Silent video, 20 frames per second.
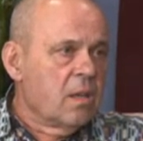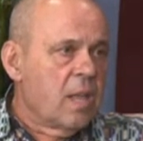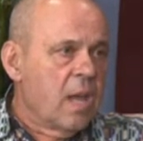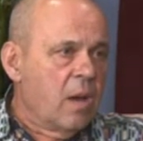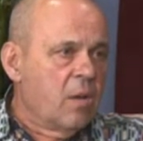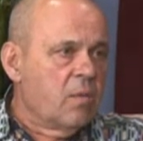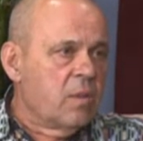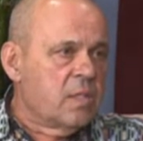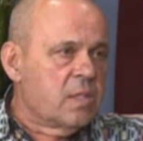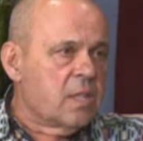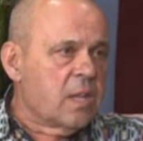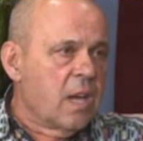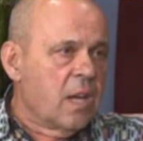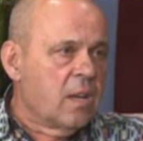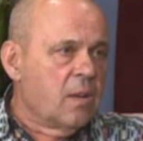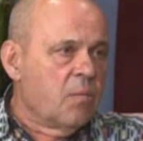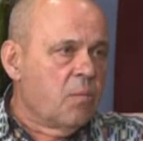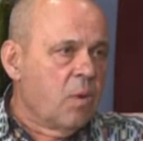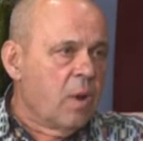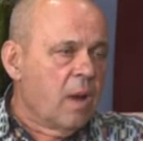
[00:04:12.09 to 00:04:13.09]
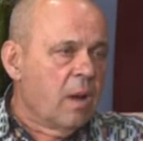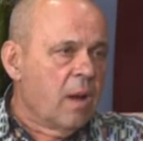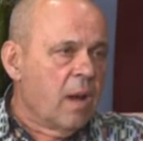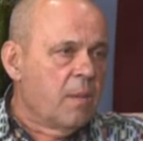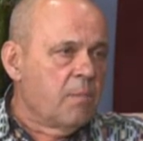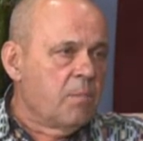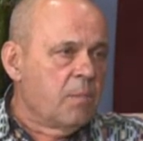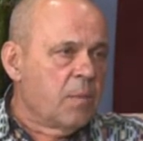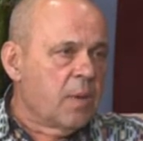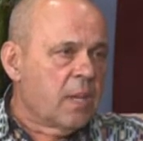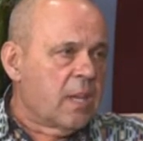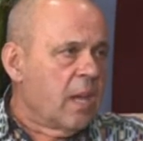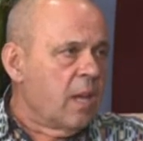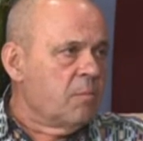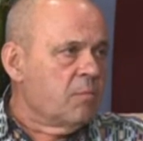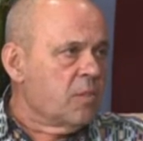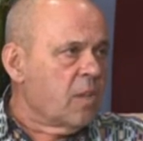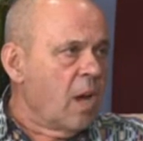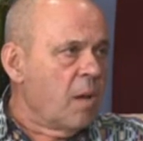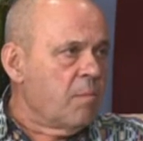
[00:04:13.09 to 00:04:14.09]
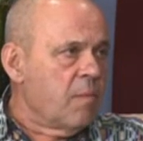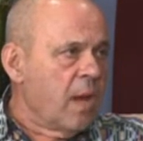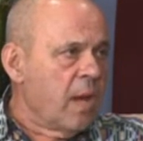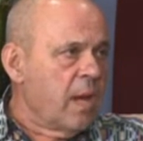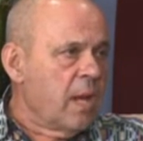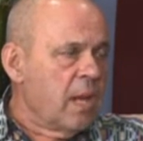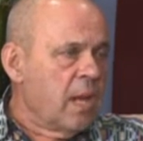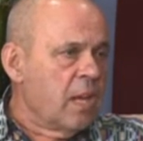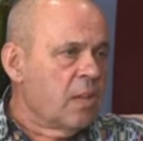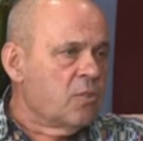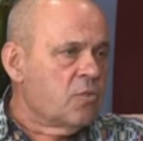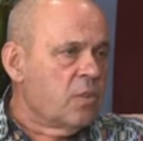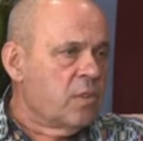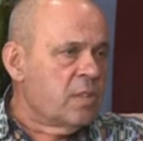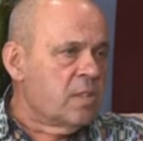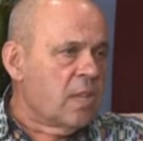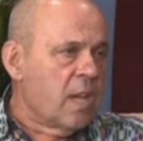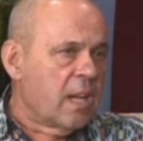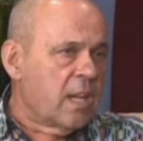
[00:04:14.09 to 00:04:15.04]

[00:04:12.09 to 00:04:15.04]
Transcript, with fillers: that was kind of where I became got my interest.